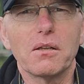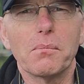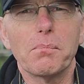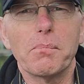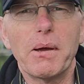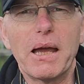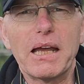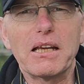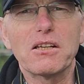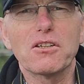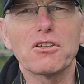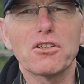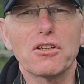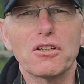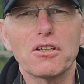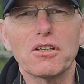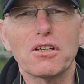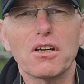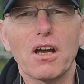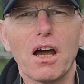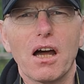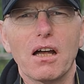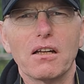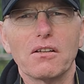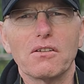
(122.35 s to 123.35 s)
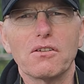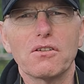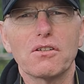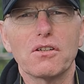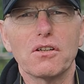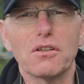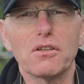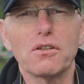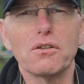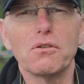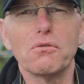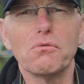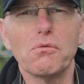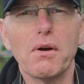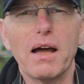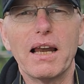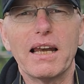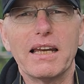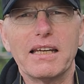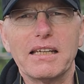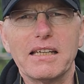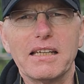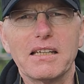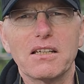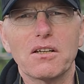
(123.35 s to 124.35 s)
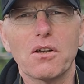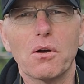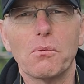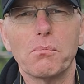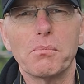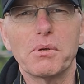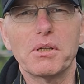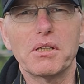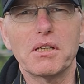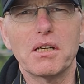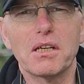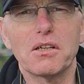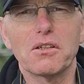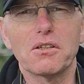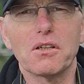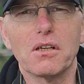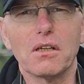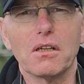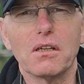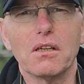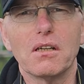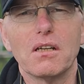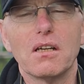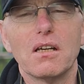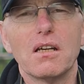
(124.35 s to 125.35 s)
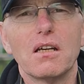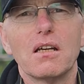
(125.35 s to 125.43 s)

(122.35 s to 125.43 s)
best chance to do well in this competition.